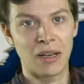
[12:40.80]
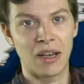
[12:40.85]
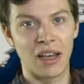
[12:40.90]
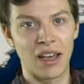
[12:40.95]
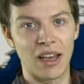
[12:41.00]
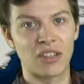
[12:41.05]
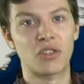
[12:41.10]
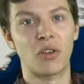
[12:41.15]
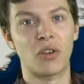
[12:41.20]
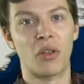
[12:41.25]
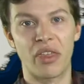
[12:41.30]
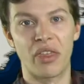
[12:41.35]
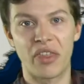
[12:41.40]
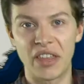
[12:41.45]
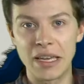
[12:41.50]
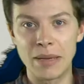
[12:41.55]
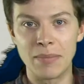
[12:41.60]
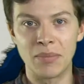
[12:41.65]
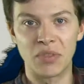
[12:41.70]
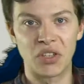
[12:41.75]
sort of
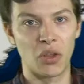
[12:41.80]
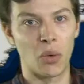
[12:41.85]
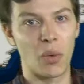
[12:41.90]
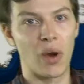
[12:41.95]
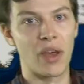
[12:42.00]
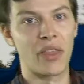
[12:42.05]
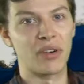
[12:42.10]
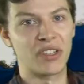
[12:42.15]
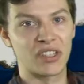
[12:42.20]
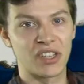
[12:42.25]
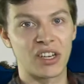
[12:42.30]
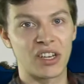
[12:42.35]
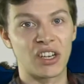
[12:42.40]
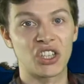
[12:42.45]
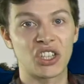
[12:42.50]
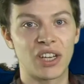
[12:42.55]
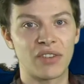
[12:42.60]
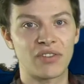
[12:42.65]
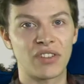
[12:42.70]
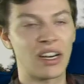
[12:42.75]
theme to the weather is going to
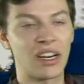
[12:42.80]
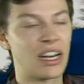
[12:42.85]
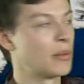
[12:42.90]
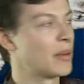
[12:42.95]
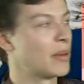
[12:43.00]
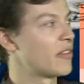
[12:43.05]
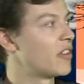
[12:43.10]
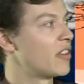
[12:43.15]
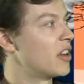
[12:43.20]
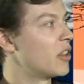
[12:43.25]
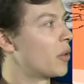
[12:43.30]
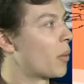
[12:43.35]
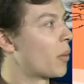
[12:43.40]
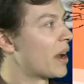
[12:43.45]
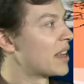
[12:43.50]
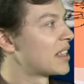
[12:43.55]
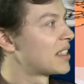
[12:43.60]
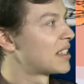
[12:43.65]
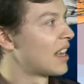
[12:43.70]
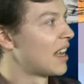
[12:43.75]
shift a little bit further
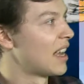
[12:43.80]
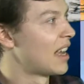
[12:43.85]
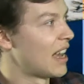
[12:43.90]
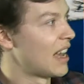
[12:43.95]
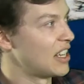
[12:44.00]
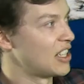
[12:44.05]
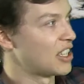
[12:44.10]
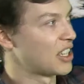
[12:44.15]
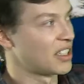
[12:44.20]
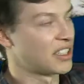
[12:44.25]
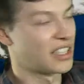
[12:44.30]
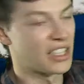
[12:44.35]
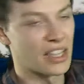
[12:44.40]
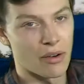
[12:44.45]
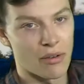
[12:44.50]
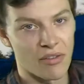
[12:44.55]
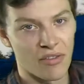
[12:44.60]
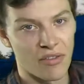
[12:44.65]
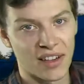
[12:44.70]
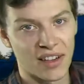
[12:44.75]
west, and you can see that
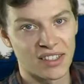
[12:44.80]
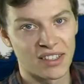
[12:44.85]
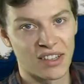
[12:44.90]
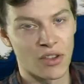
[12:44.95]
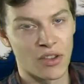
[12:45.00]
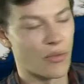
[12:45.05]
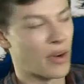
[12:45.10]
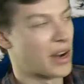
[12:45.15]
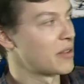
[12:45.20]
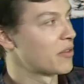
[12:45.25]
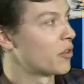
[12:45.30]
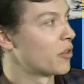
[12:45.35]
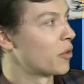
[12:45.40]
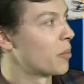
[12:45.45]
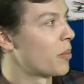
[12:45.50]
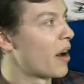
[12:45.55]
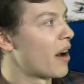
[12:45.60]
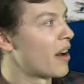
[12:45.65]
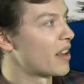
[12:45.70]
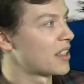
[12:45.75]
reflected in the rainfall.
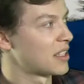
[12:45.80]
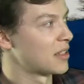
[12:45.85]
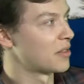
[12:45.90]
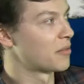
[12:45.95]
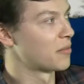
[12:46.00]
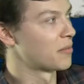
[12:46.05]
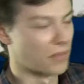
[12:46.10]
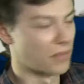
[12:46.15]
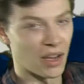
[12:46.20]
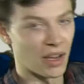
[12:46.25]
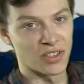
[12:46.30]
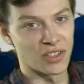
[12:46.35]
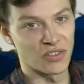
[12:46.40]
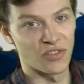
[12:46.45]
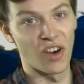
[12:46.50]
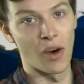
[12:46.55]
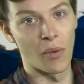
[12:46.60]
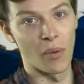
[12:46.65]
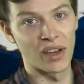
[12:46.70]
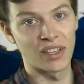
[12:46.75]
Parts of as
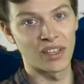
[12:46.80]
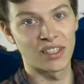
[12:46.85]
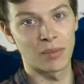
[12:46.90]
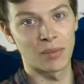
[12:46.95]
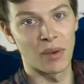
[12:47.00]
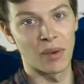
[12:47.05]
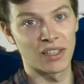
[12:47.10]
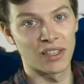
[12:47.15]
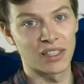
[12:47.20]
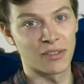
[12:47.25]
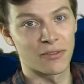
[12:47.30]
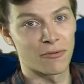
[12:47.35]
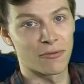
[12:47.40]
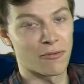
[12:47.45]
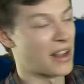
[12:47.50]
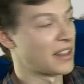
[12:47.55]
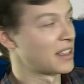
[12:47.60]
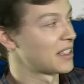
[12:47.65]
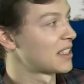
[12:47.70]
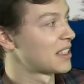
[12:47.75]
far west as parts of
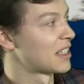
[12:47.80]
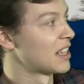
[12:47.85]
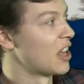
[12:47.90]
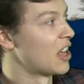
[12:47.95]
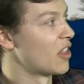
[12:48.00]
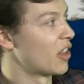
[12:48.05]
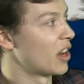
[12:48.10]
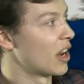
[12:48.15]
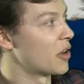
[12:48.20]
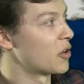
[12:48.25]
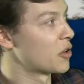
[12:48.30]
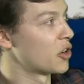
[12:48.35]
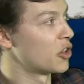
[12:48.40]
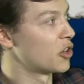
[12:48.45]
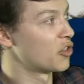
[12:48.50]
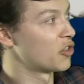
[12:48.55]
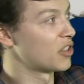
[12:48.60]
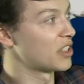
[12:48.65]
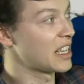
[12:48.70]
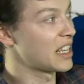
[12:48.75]
France, the Low
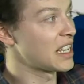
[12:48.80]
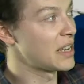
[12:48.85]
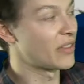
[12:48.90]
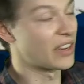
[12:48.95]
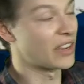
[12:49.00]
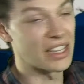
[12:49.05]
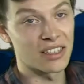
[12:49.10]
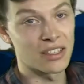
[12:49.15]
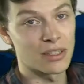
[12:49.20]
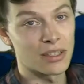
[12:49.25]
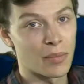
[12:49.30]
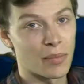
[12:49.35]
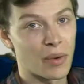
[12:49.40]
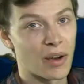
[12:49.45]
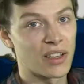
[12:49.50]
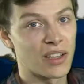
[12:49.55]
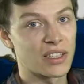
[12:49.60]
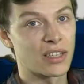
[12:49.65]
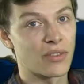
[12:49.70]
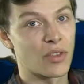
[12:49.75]
Countries, even eastern
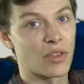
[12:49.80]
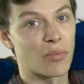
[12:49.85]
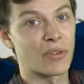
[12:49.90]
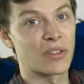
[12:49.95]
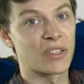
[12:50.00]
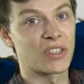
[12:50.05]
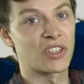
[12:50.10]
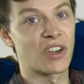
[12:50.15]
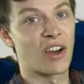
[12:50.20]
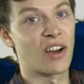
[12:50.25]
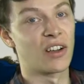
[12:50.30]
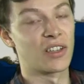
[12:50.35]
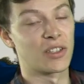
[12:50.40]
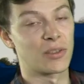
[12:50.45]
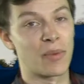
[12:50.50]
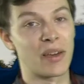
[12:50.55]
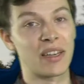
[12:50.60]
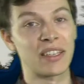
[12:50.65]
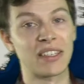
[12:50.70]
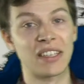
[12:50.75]
parts of the British Isles
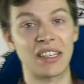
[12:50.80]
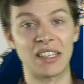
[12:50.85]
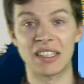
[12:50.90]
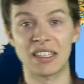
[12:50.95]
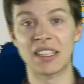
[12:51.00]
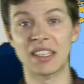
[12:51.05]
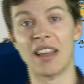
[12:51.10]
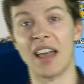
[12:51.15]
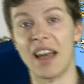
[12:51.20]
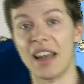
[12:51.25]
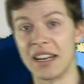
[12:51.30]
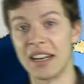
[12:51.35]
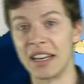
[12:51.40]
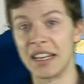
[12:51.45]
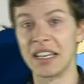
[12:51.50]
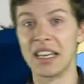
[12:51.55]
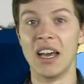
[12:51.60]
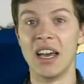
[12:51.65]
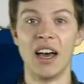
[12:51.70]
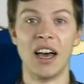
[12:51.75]
may see
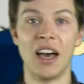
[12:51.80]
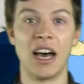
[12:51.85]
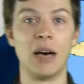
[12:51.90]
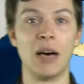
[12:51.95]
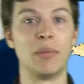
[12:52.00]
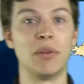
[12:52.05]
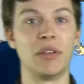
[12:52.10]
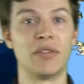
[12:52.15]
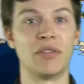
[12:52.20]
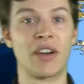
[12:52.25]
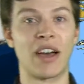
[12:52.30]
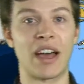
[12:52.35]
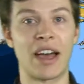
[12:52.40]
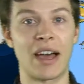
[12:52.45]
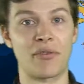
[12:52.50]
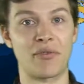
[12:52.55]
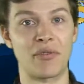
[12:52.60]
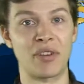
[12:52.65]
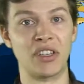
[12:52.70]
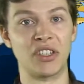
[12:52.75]
slightly above
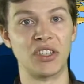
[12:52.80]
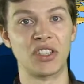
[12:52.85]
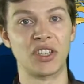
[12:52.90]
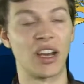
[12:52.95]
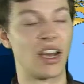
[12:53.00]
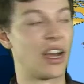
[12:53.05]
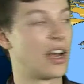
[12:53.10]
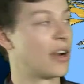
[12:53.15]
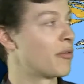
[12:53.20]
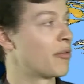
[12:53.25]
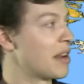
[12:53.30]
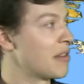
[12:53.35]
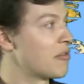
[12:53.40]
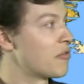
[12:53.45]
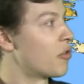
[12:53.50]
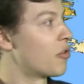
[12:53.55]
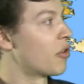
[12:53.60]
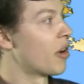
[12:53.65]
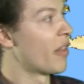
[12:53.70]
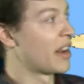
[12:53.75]
average
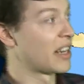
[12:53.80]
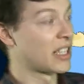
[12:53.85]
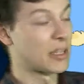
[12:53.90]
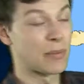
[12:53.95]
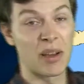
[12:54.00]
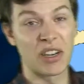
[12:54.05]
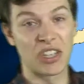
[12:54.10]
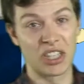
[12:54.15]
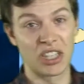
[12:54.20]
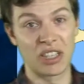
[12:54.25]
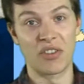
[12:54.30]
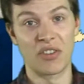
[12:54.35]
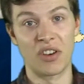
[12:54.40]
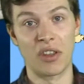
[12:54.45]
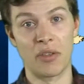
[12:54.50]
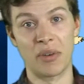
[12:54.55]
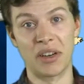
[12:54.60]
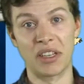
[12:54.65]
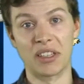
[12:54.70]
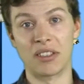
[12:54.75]
rainfall, and then especially
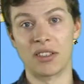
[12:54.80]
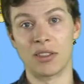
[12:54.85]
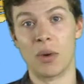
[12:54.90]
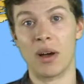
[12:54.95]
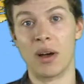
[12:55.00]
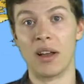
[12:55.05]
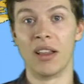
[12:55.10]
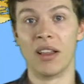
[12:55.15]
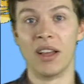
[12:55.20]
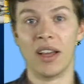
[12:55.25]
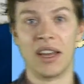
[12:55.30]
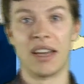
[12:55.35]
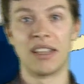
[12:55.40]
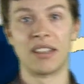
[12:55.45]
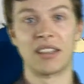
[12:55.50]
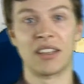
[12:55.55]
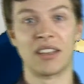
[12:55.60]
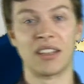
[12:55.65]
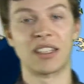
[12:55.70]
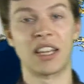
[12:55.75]
further east as well,
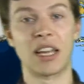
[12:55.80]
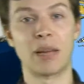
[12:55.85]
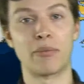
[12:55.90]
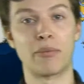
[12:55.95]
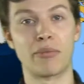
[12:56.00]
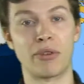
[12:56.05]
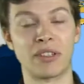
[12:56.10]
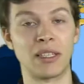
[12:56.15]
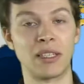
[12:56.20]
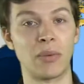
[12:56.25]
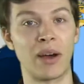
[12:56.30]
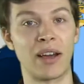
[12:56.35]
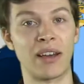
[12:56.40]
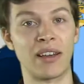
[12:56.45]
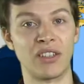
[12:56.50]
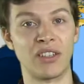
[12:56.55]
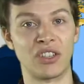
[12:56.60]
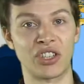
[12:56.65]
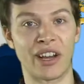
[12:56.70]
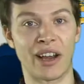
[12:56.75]
it's going to stay pretty wet
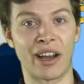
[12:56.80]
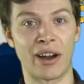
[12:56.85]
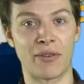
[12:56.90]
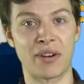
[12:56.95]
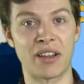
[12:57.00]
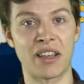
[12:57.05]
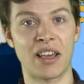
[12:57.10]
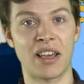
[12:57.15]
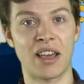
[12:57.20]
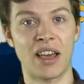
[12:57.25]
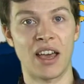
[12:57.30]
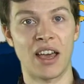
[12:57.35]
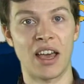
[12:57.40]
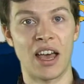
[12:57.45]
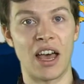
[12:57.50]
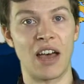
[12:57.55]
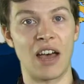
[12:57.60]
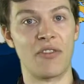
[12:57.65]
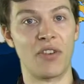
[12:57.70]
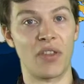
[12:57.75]
and showery
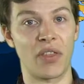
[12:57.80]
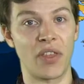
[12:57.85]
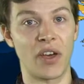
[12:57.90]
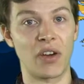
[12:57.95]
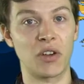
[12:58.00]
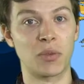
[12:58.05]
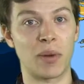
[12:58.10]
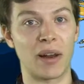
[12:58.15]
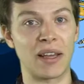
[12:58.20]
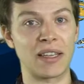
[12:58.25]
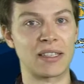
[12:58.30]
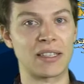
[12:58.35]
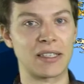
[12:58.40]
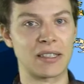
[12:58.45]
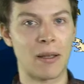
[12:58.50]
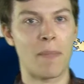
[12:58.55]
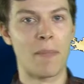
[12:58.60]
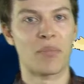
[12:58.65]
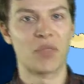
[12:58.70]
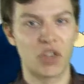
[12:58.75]
for those places.
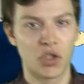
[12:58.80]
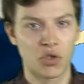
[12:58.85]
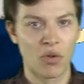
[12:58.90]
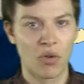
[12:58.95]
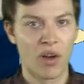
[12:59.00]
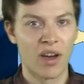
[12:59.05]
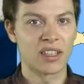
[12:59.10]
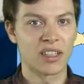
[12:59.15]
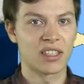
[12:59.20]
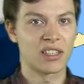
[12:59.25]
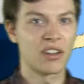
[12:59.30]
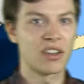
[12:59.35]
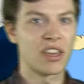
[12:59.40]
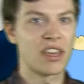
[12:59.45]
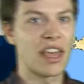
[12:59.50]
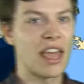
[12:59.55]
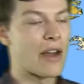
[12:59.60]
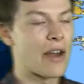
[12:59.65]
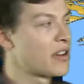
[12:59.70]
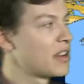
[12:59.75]
The driest
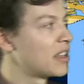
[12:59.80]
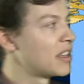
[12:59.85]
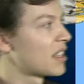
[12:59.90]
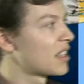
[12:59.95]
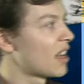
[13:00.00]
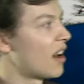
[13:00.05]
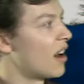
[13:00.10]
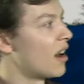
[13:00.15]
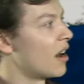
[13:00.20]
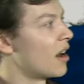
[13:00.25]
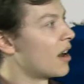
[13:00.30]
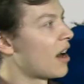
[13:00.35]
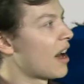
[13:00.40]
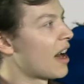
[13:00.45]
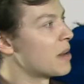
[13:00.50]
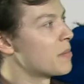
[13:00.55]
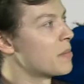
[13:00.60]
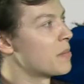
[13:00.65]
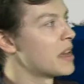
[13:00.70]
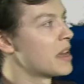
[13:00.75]
looking areas are
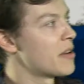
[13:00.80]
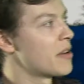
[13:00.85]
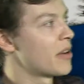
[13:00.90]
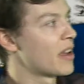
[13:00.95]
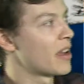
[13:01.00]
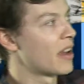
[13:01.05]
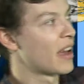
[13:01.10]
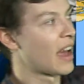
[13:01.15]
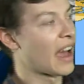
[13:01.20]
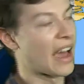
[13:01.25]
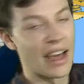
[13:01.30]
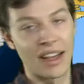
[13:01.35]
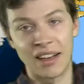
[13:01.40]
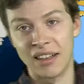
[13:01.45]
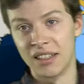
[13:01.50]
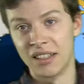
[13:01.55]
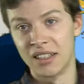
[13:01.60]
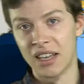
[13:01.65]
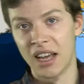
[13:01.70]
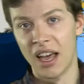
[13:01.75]
Iberia
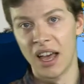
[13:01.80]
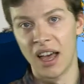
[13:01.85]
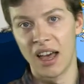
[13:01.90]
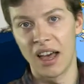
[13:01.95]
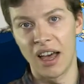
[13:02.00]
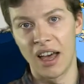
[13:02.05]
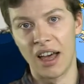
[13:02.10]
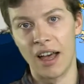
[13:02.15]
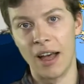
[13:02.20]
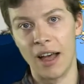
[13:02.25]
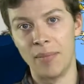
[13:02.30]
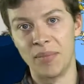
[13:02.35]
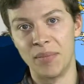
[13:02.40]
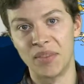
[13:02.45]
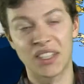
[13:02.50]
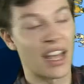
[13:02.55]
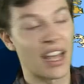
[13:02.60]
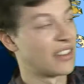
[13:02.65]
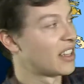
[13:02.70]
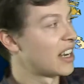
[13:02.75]
and
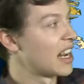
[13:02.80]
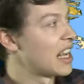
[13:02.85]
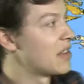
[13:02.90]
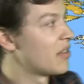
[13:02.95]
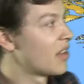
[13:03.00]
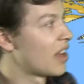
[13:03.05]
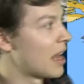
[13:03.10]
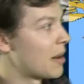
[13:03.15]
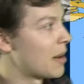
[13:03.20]
Scandinavia, and